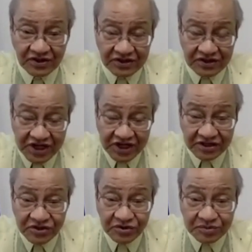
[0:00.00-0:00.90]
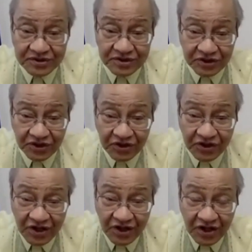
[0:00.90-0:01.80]
the chat groups,
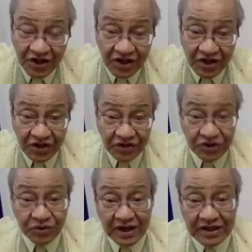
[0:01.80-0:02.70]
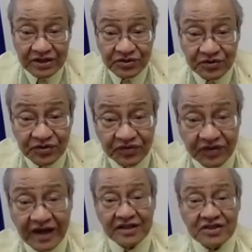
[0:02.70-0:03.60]
they want to
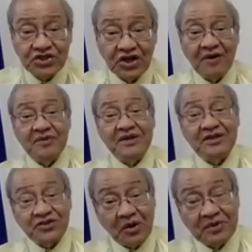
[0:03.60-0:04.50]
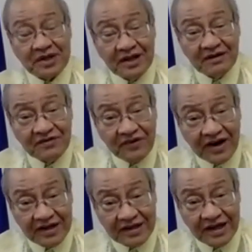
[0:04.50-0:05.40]
find a job in a tropical
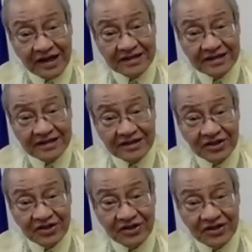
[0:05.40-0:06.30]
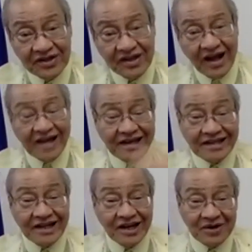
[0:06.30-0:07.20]
paradise, high
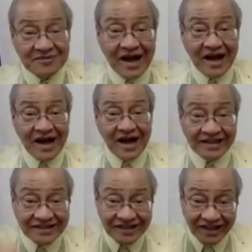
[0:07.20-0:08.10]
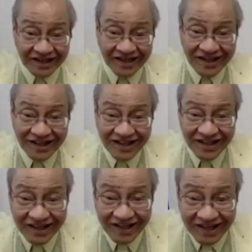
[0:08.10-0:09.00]
income, high tech.
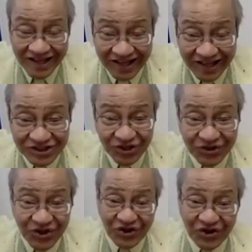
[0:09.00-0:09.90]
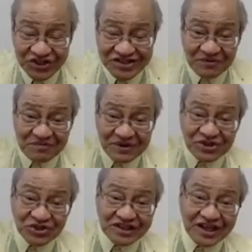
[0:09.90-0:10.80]
And so just submit
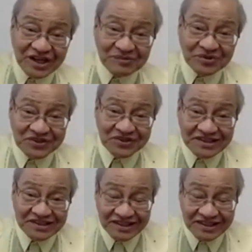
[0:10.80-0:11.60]
your name to this,